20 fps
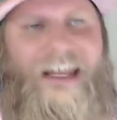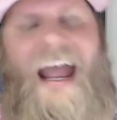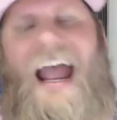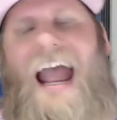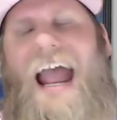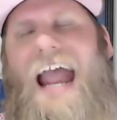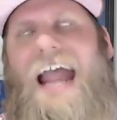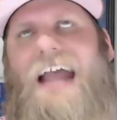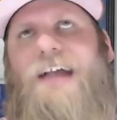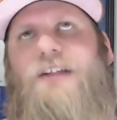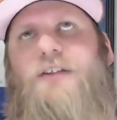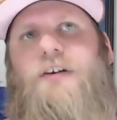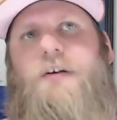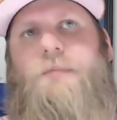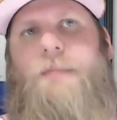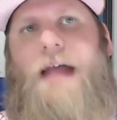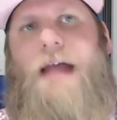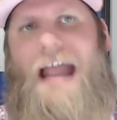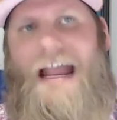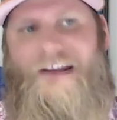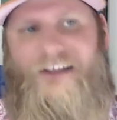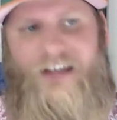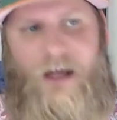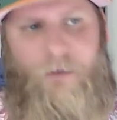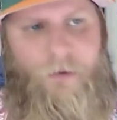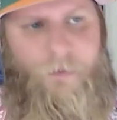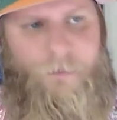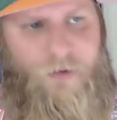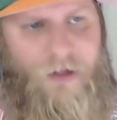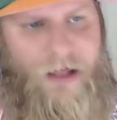Tailor-made
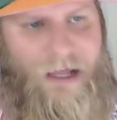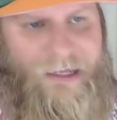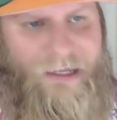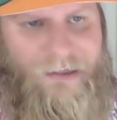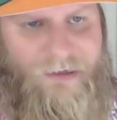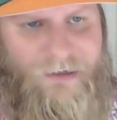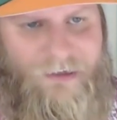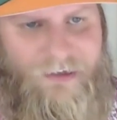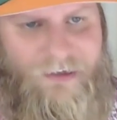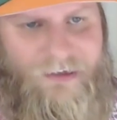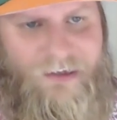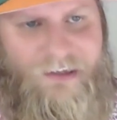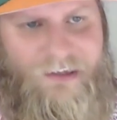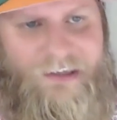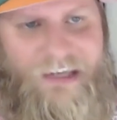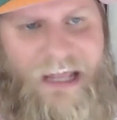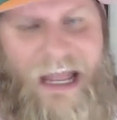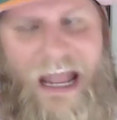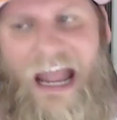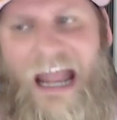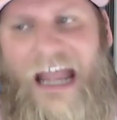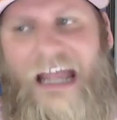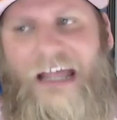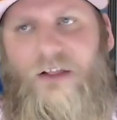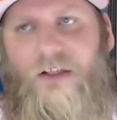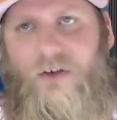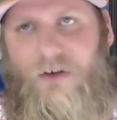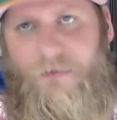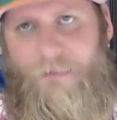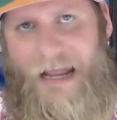double play.
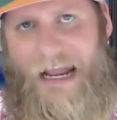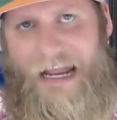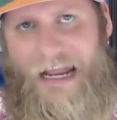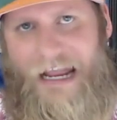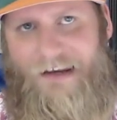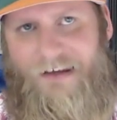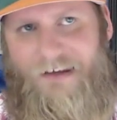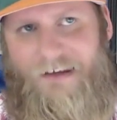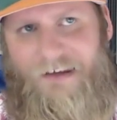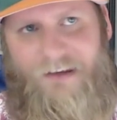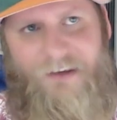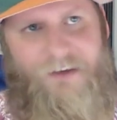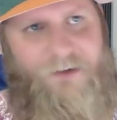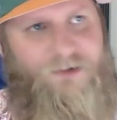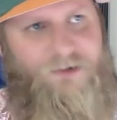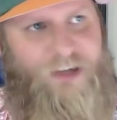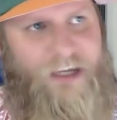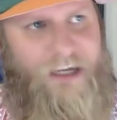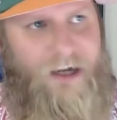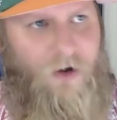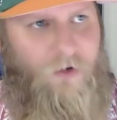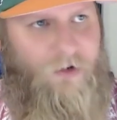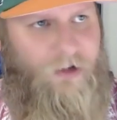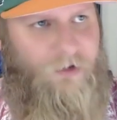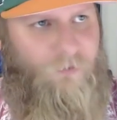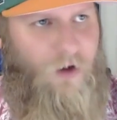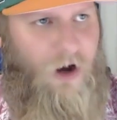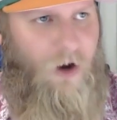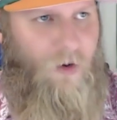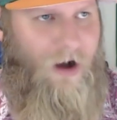Tailor-made. Gino
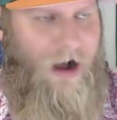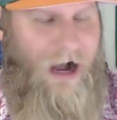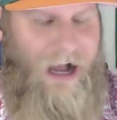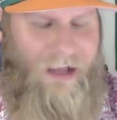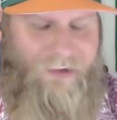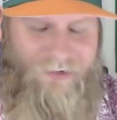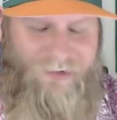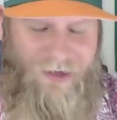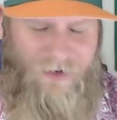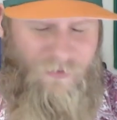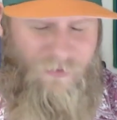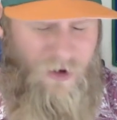to Rojas, and